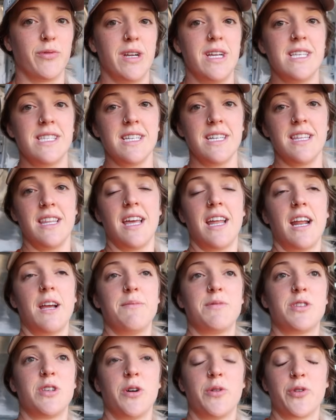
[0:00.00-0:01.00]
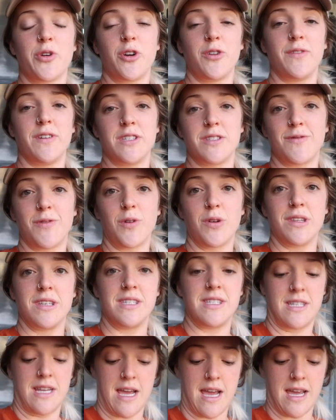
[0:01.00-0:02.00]
Reason that I'm so nervous for
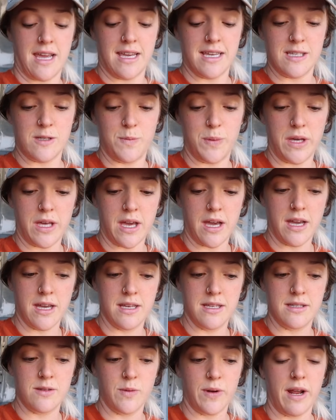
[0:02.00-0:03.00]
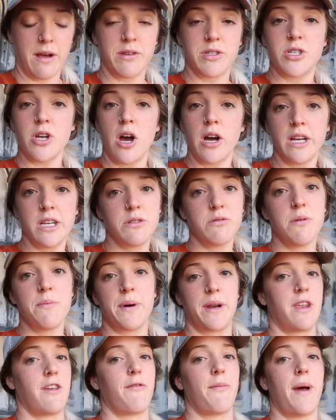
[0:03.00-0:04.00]
this day is because when I was talking to a
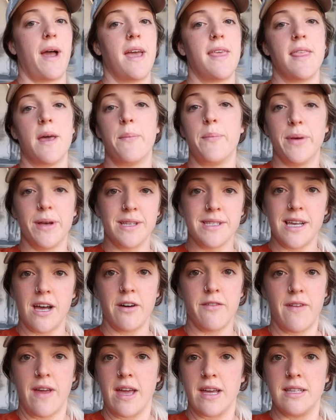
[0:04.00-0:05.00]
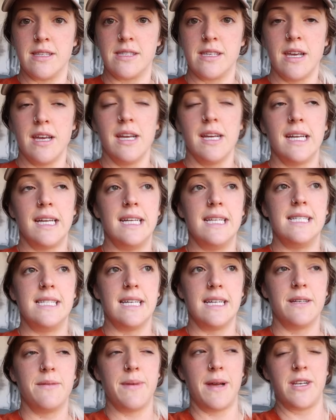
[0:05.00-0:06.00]
buddy of mine that builds out vans, he
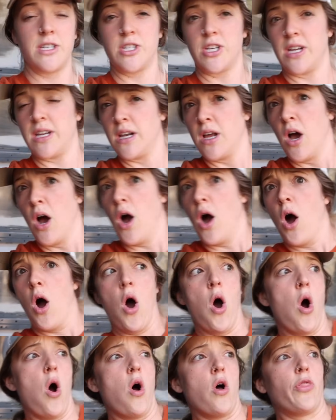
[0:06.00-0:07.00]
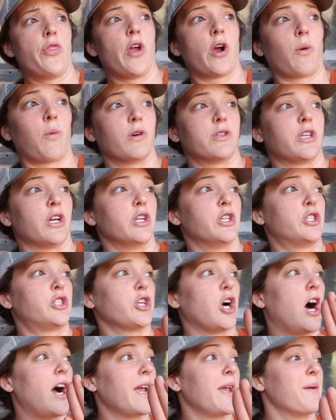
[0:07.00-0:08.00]
did mention there was a
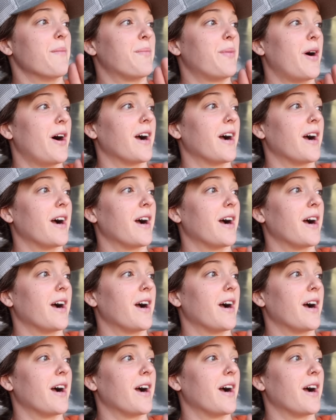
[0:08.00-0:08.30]
giant